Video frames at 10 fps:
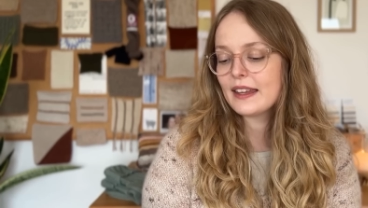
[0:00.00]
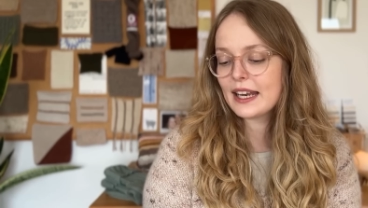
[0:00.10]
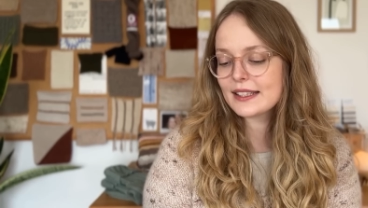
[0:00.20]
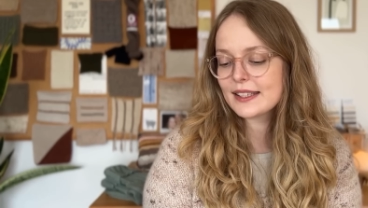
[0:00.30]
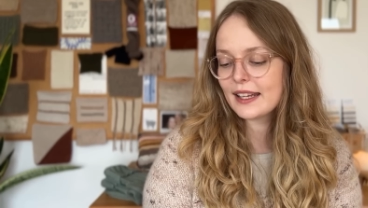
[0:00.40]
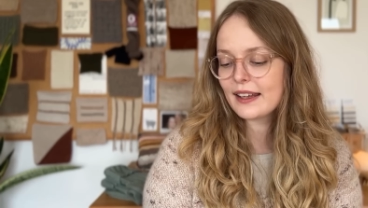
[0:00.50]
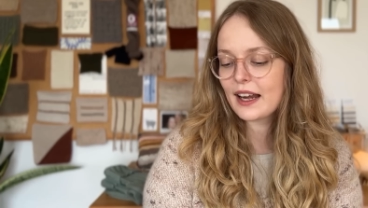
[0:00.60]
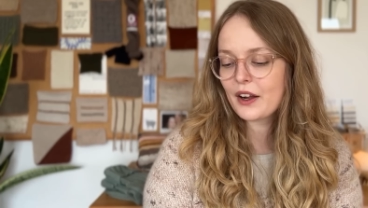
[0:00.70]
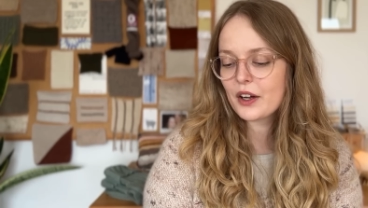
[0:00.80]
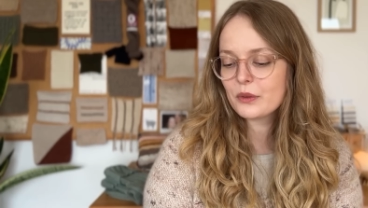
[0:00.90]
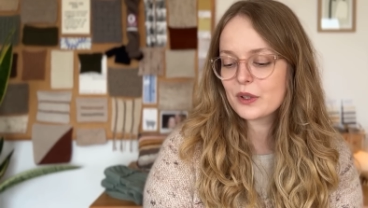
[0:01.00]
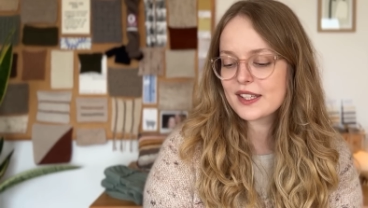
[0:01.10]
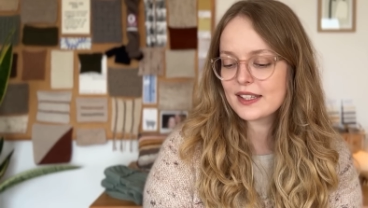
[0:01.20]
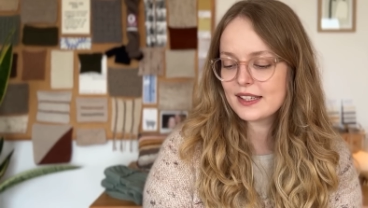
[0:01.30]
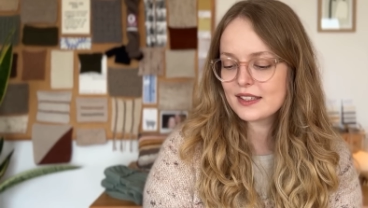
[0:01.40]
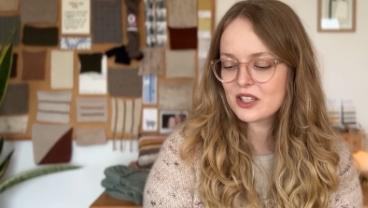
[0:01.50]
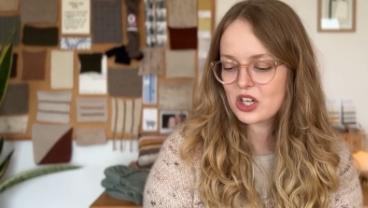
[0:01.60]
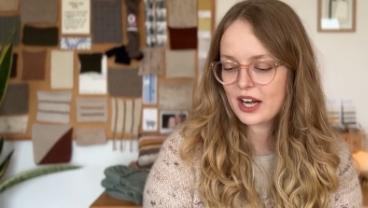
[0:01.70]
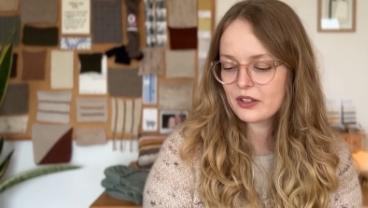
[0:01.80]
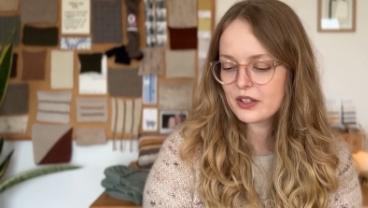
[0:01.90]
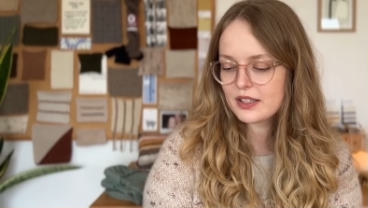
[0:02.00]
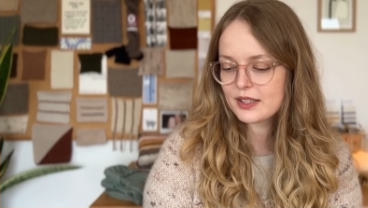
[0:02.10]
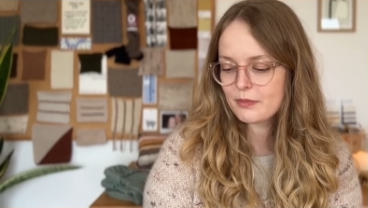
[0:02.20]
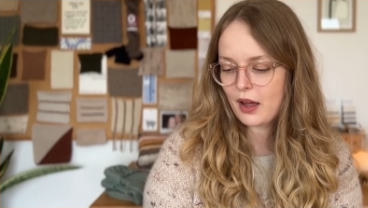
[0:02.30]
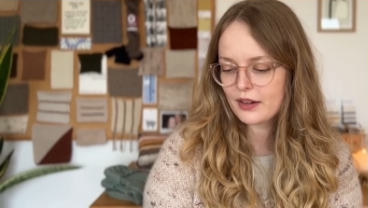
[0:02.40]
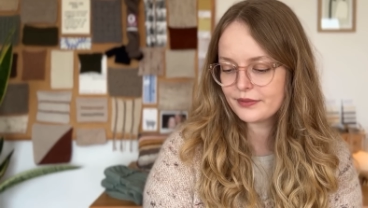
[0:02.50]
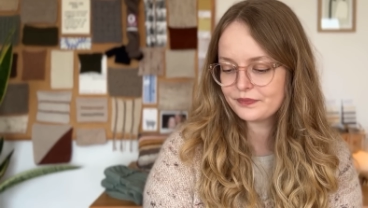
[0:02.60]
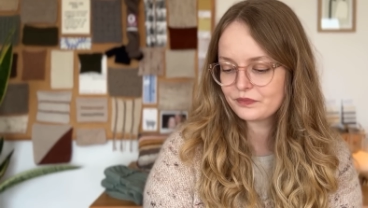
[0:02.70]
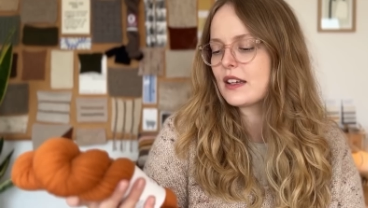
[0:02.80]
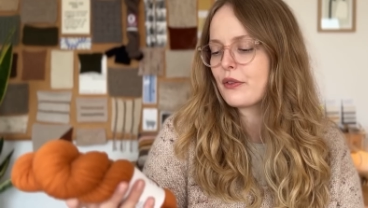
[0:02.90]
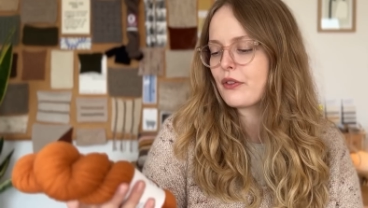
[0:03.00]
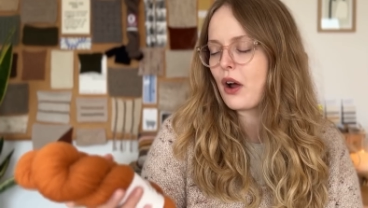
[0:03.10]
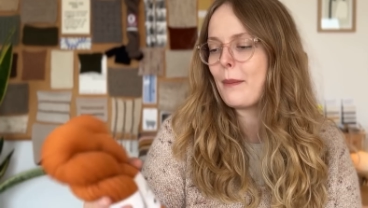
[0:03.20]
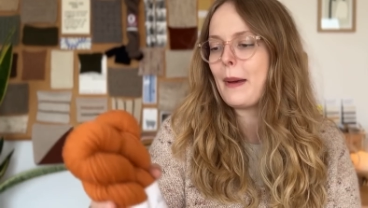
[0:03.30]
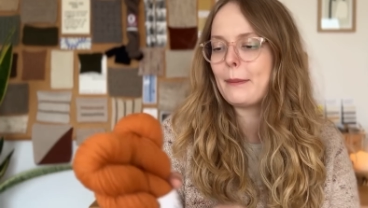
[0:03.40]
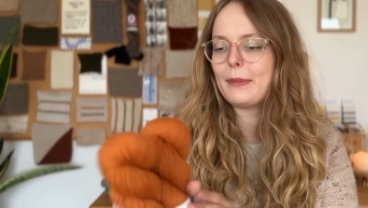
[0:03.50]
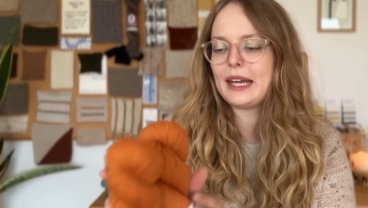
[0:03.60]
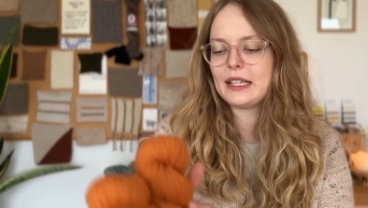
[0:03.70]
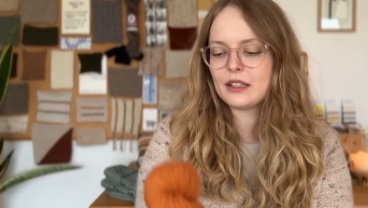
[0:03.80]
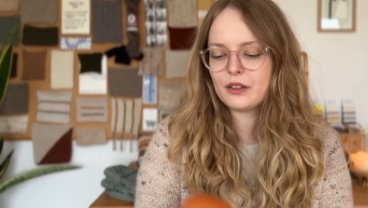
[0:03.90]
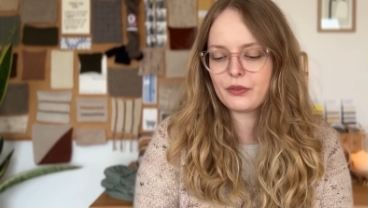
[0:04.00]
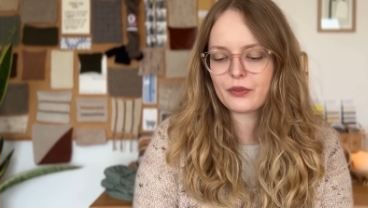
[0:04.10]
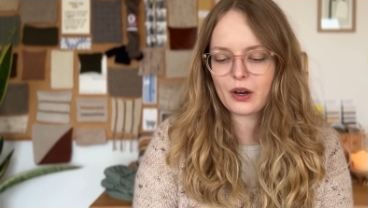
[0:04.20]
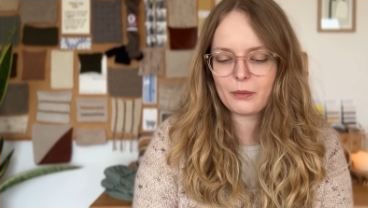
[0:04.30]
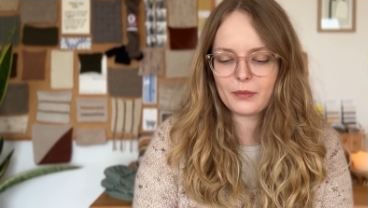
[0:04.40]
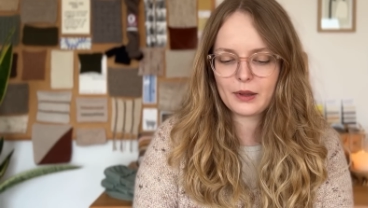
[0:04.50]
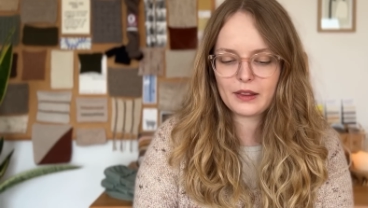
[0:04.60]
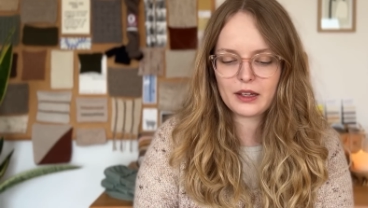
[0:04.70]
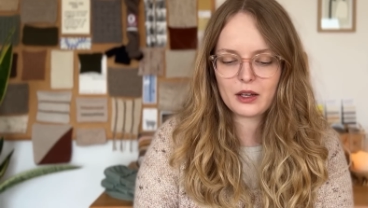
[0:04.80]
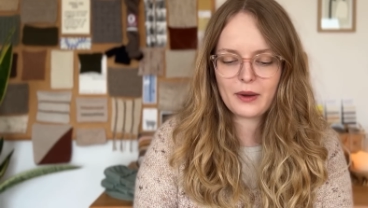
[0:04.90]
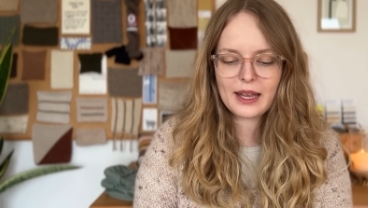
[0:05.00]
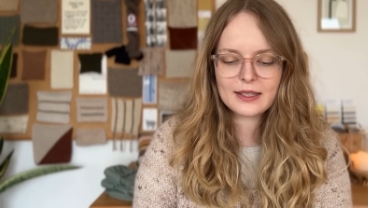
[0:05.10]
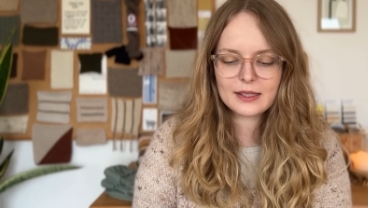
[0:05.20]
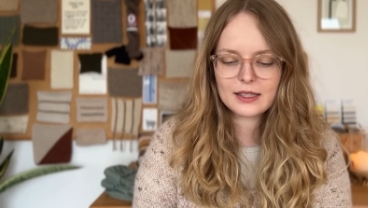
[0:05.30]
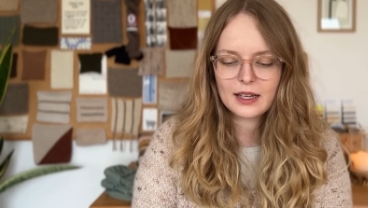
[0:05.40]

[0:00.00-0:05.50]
next thing that I got was these Jagger Spun from Maine, from the US.